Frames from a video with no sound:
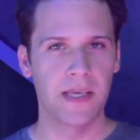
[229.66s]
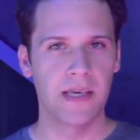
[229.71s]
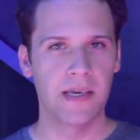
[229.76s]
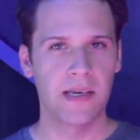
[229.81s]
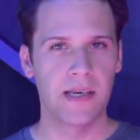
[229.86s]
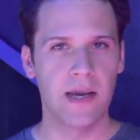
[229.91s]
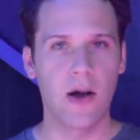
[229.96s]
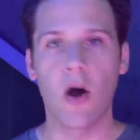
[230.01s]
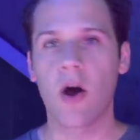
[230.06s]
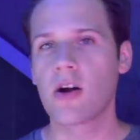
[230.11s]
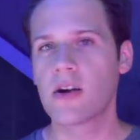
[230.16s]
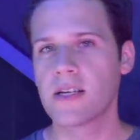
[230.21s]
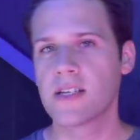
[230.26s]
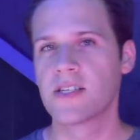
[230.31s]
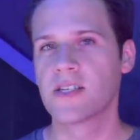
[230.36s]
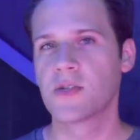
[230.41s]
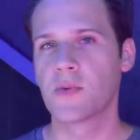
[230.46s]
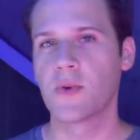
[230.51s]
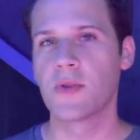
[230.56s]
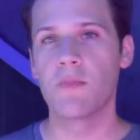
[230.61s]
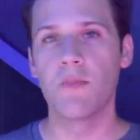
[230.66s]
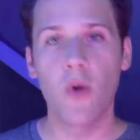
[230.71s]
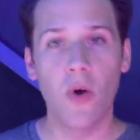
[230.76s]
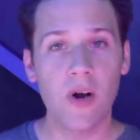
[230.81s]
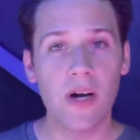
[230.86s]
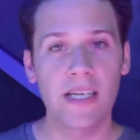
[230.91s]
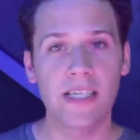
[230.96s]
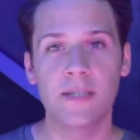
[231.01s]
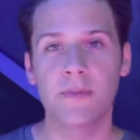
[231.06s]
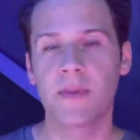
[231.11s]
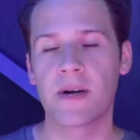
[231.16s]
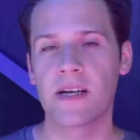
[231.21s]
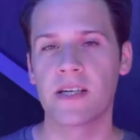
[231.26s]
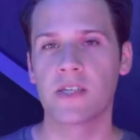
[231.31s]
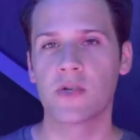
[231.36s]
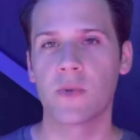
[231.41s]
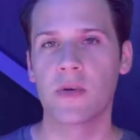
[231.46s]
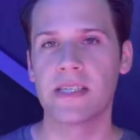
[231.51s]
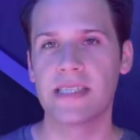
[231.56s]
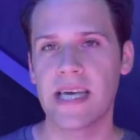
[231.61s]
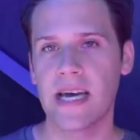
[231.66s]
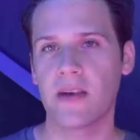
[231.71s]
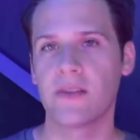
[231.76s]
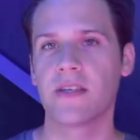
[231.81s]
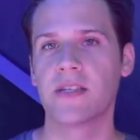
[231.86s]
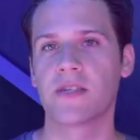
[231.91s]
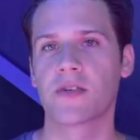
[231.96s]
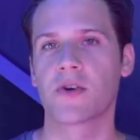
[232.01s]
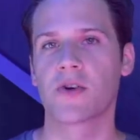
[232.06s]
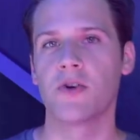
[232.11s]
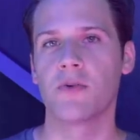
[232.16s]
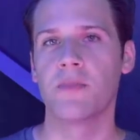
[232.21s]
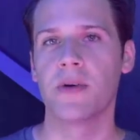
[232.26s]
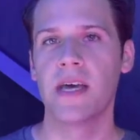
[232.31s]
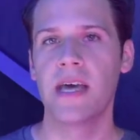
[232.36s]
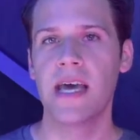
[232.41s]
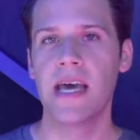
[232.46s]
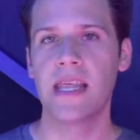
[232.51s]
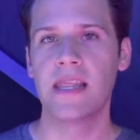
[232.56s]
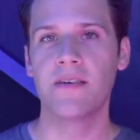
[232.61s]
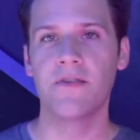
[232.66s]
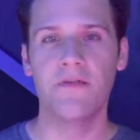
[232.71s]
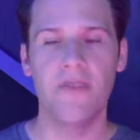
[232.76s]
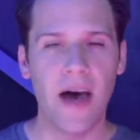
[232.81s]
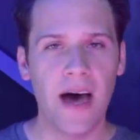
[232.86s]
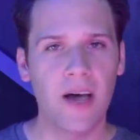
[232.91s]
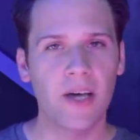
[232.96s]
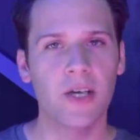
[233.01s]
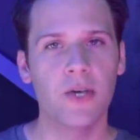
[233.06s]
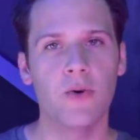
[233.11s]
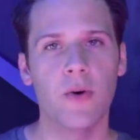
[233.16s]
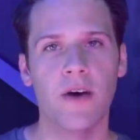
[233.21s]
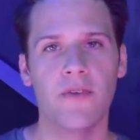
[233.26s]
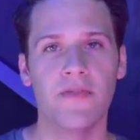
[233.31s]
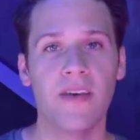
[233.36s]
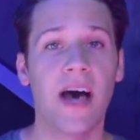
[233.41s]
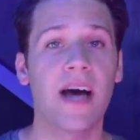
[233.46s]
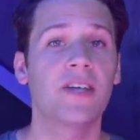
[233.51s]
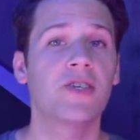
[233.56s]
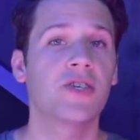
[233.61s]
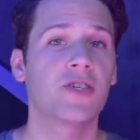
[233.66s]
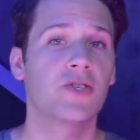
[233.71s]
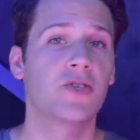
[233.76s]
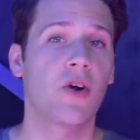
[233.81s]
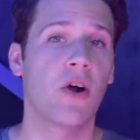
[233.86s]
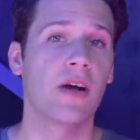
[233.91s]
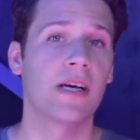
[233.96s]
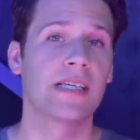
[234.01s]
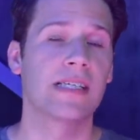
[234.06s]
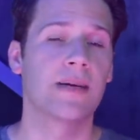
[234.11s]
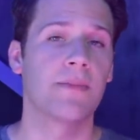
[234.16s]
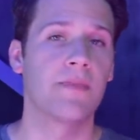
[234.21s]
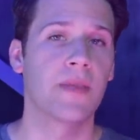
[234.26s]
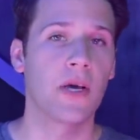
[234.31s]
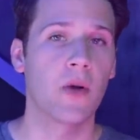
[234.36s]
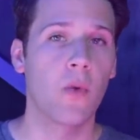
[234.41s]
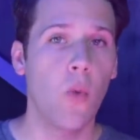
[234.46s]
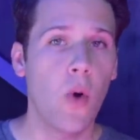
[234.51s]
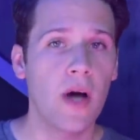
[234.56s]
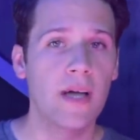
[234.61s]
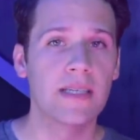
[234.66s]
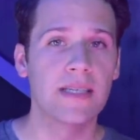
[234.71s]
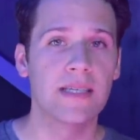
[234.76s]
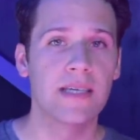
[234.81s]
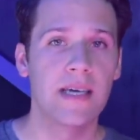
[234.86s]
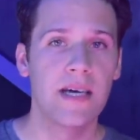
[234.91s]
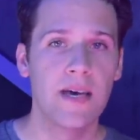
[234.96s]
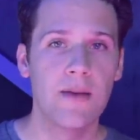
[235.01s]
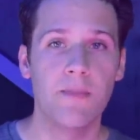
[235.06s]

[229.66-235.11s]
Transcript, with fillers: Now, artists with more experience would tell this group the value of not just drawing something once,